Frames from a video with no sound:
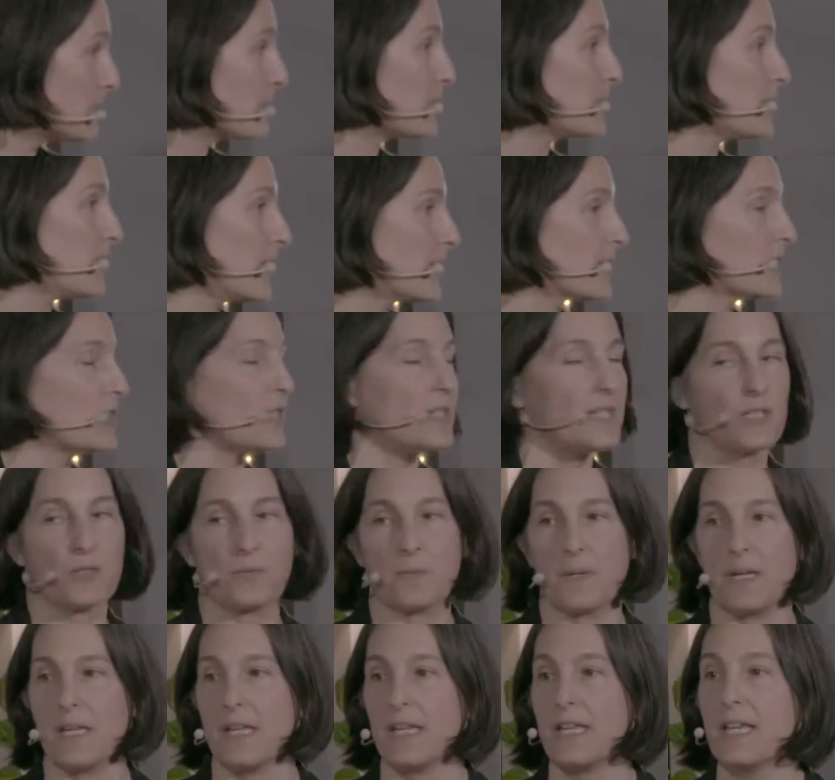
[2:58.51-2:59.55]
production as
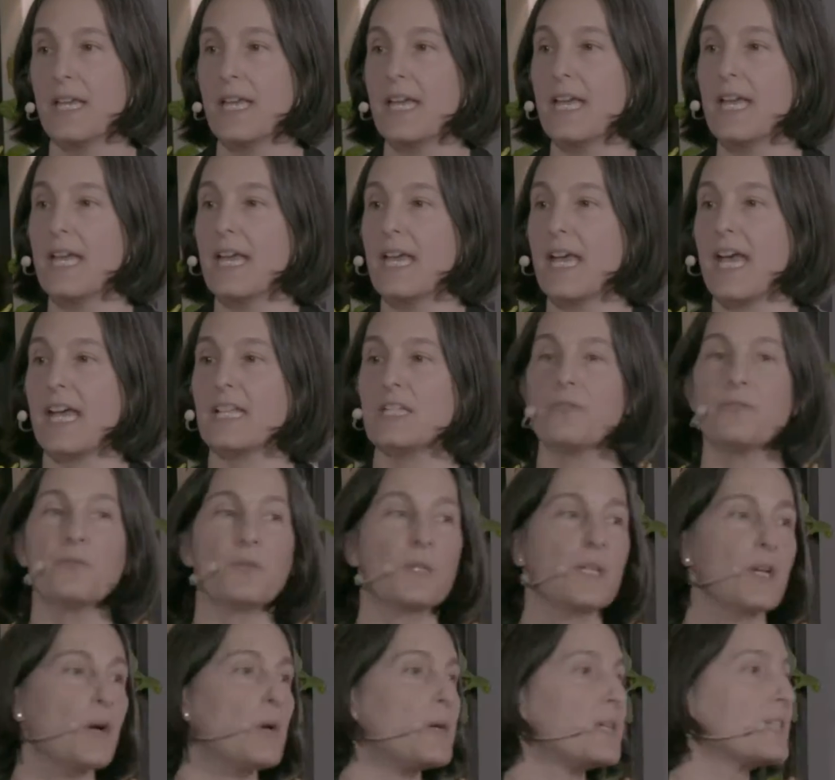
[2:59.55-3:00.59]
well. And if
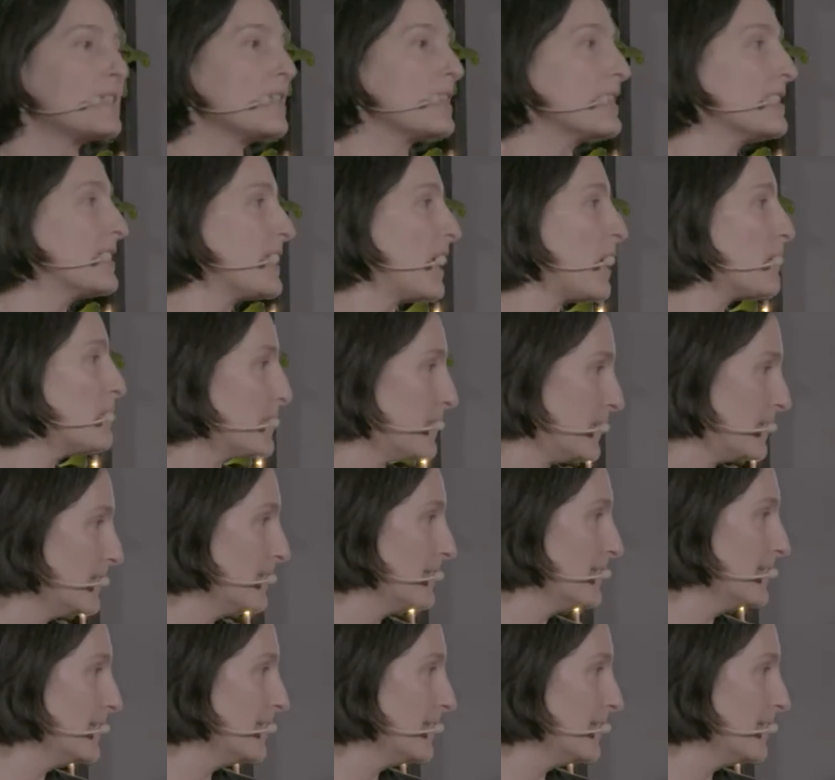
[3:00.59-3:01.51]
we're going to double